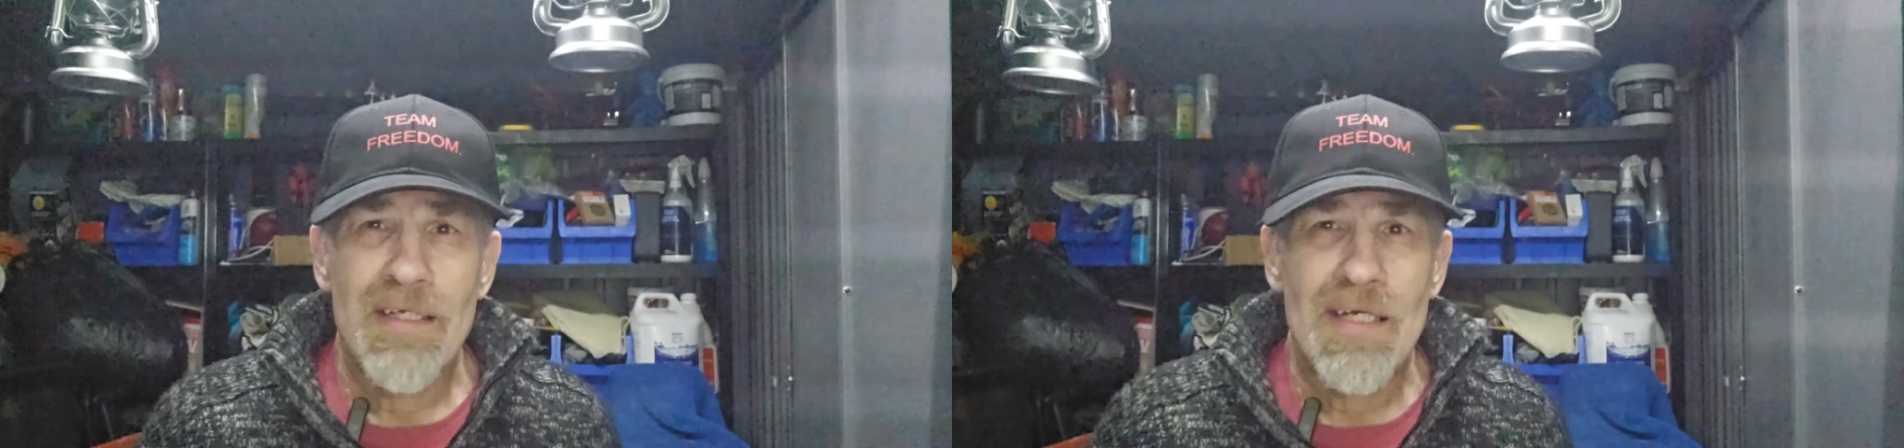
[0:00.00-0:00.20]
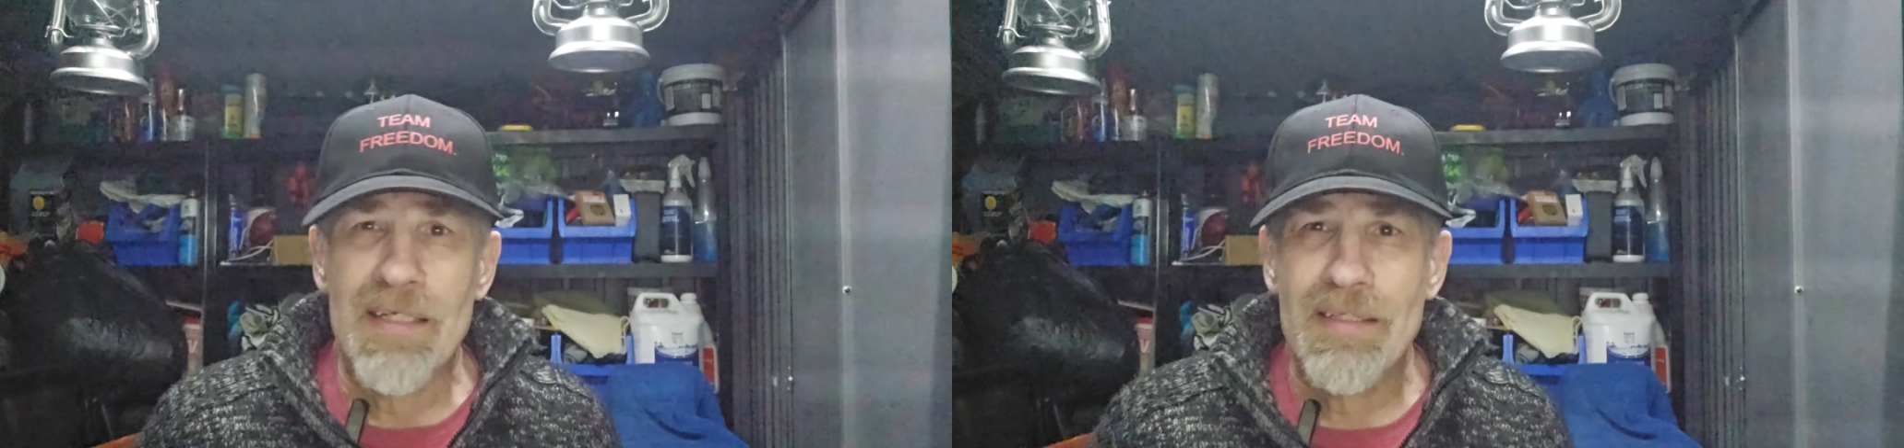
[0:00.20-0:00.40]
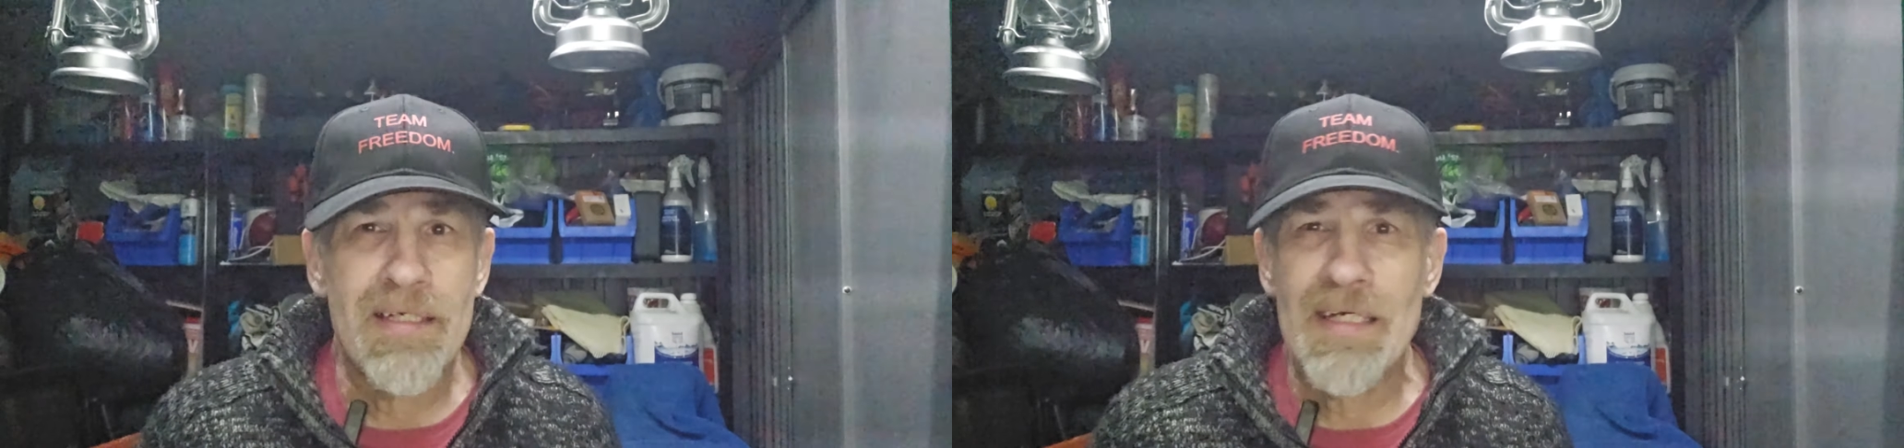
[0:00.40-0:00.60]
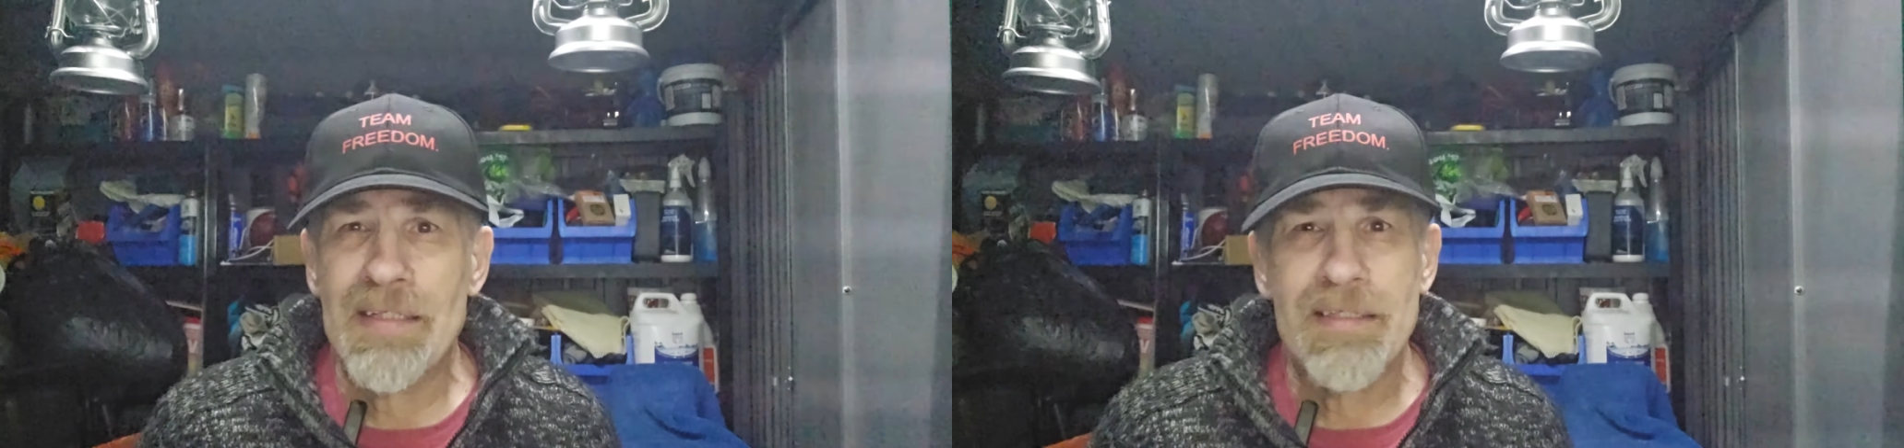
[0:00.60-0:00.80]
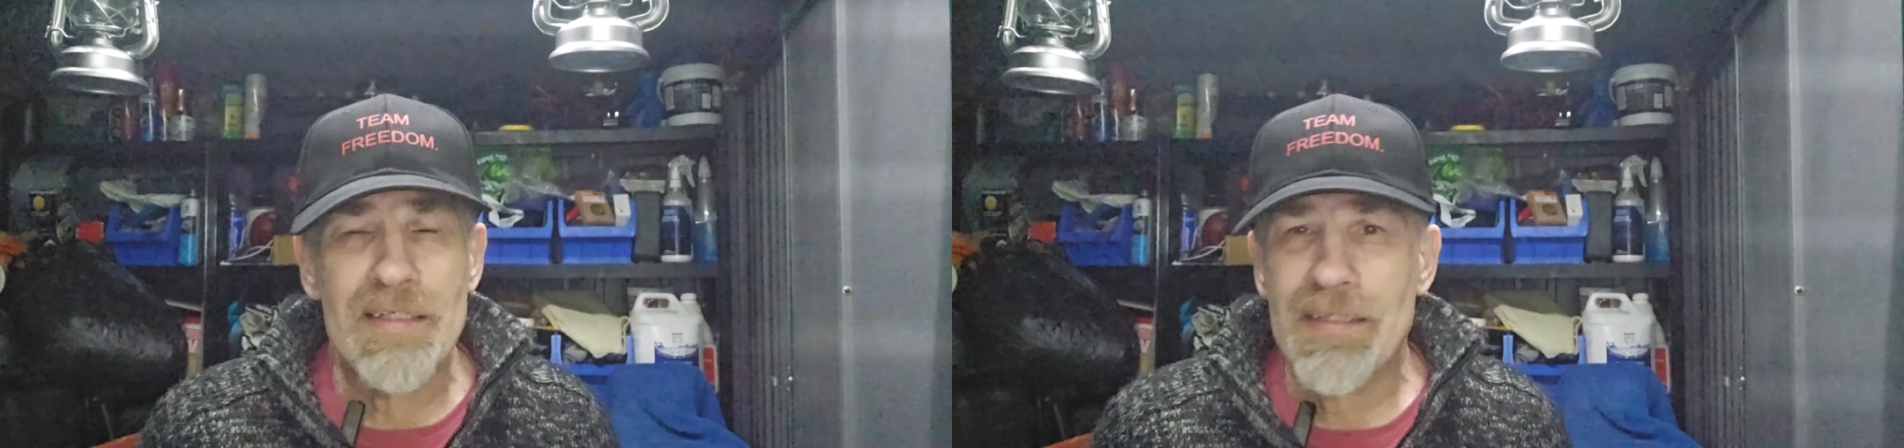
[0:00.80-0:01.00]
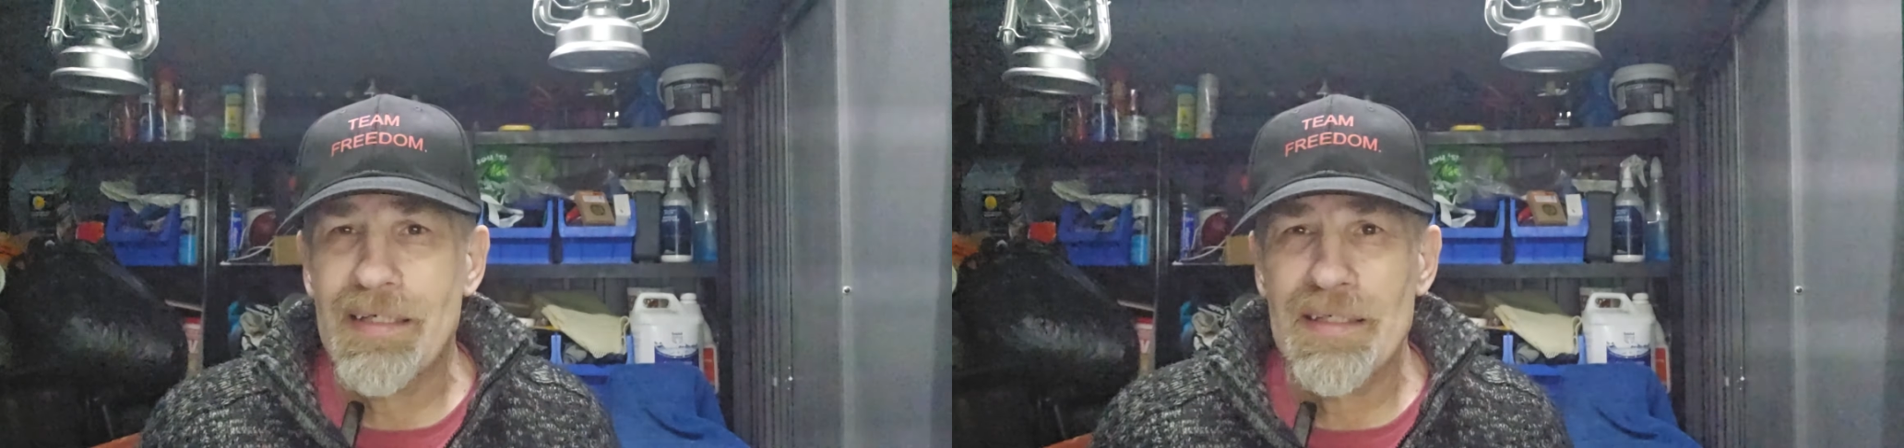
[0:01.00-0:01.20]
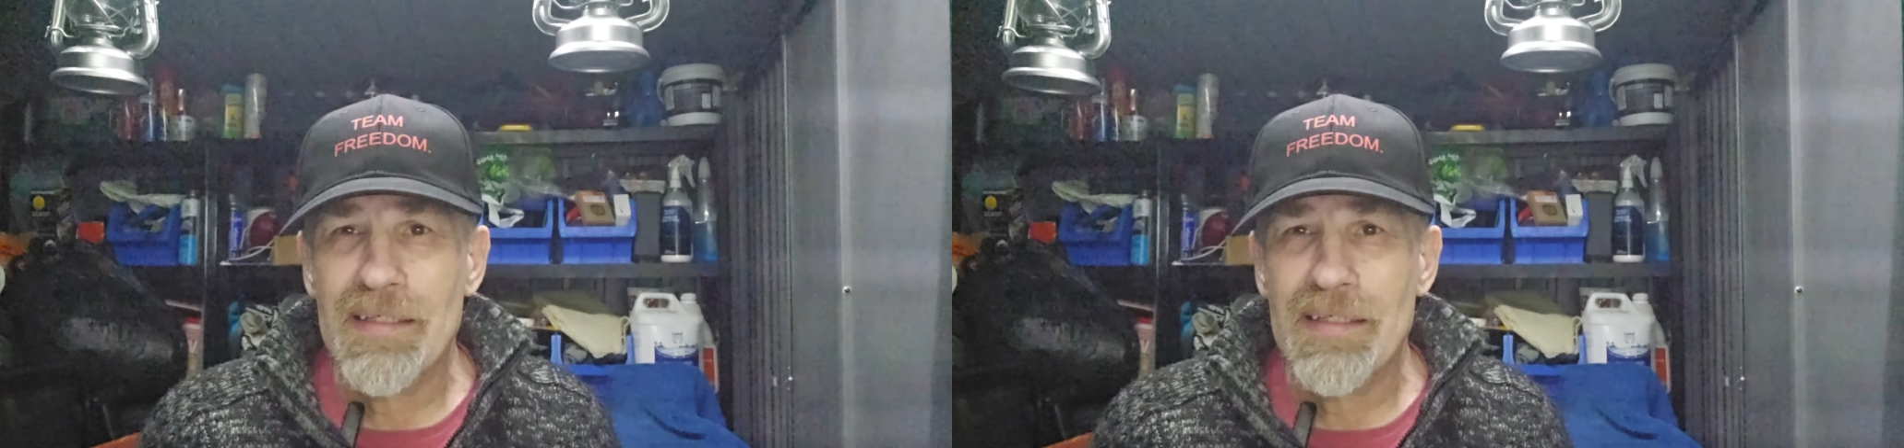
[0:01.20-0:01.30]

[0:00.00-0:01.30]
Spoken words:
And at the end of the day,